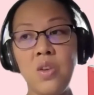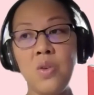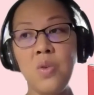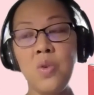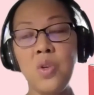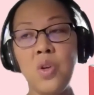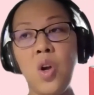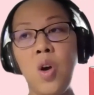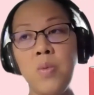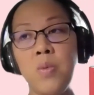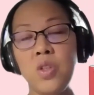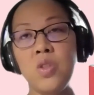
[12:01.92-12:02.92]
your
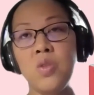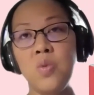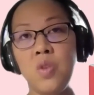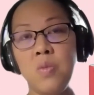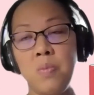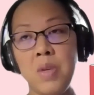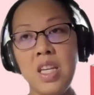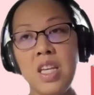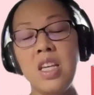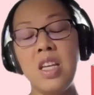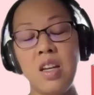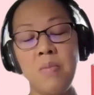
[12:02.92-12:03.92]
options would
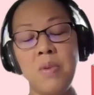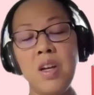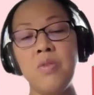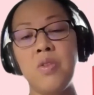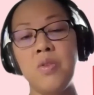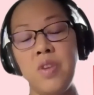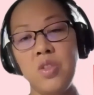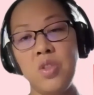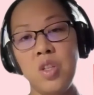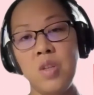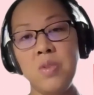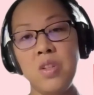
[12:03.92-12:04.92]
be apply for
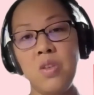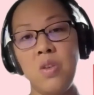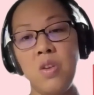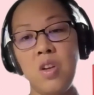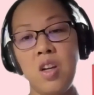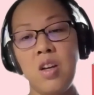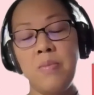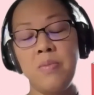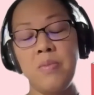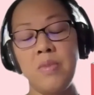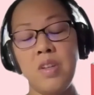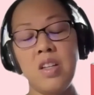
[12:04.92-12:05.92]
fellowships in
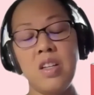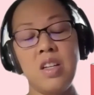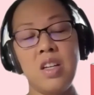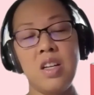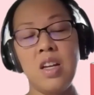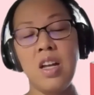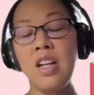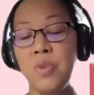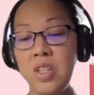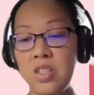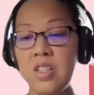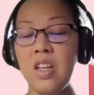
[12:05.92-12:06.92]
I'll
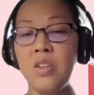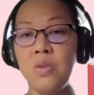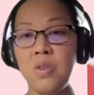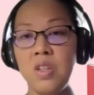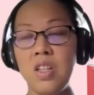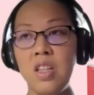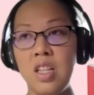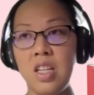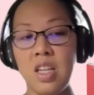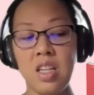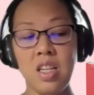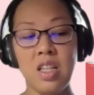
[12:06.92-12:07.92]
resend you the
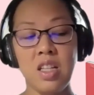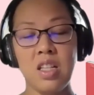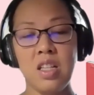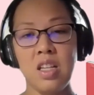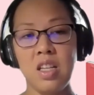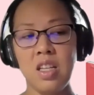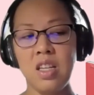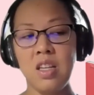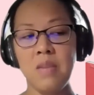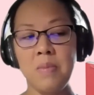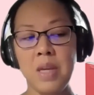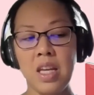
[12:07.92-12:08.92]
link in the
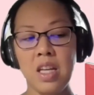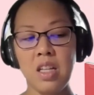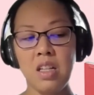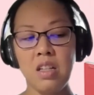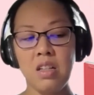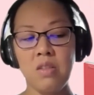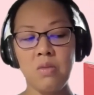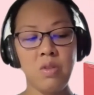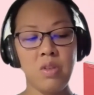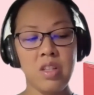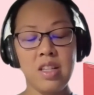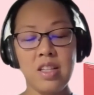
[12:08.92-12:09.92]
email
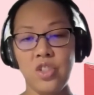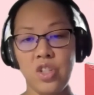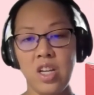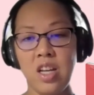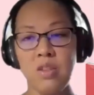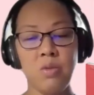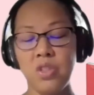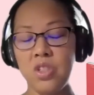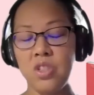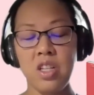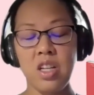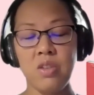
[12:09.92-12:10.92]
or in the chat, or
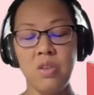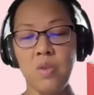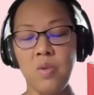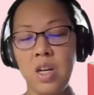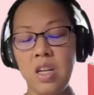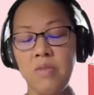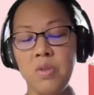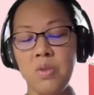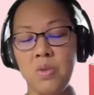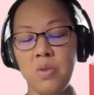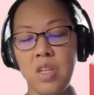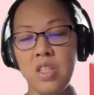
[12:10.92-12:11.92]
just tell your wife
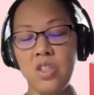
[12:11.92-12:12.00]
to